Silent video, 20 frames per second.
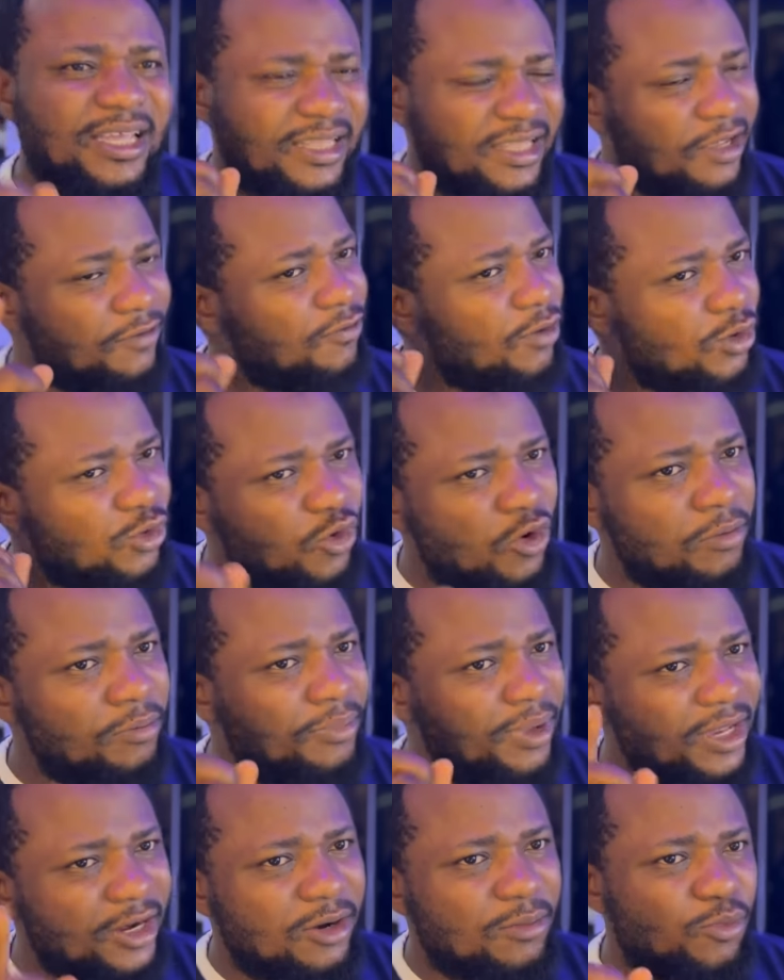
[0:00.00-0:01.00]
therefore don't
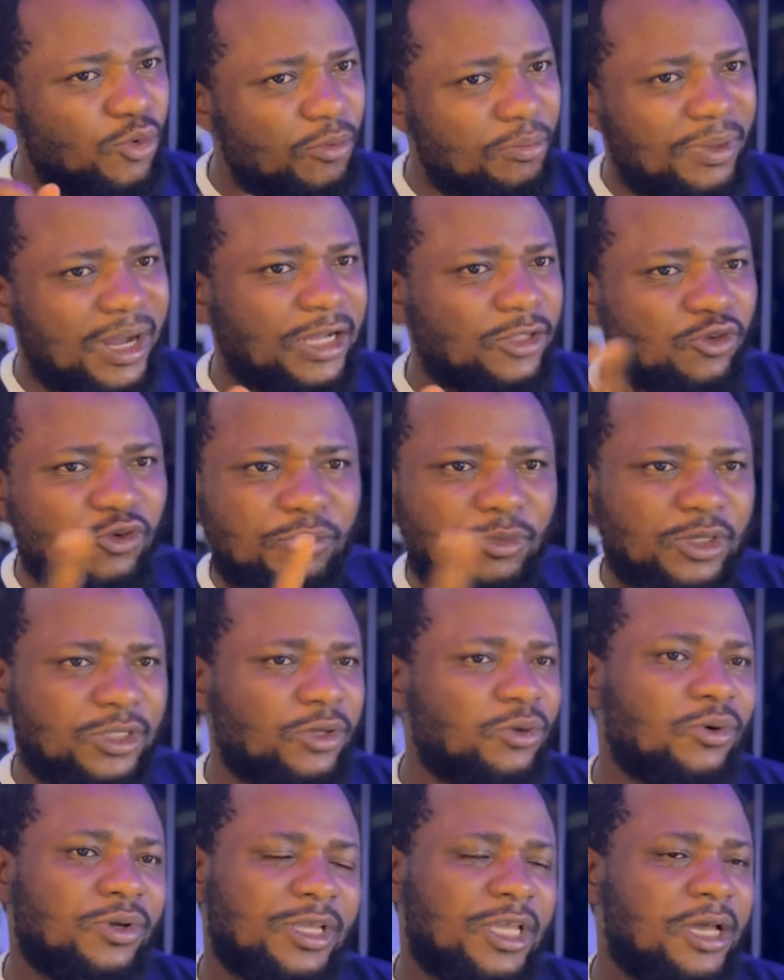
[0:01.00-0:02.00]
bury Mohbad.
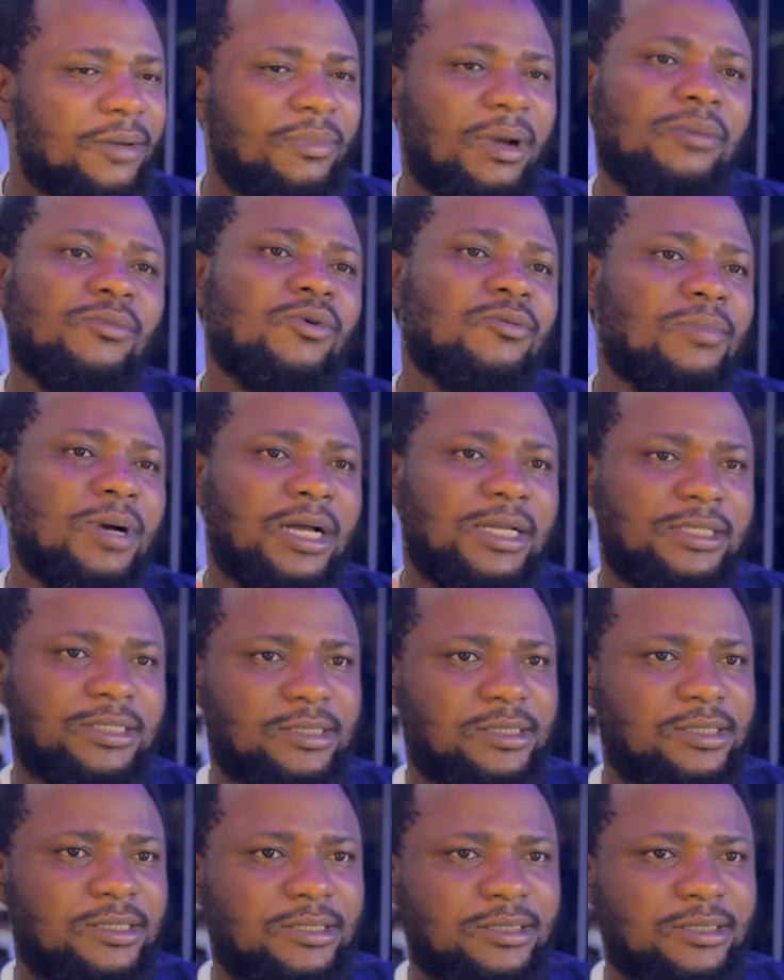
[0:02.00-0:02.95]
Nobody will hear about Mohbad.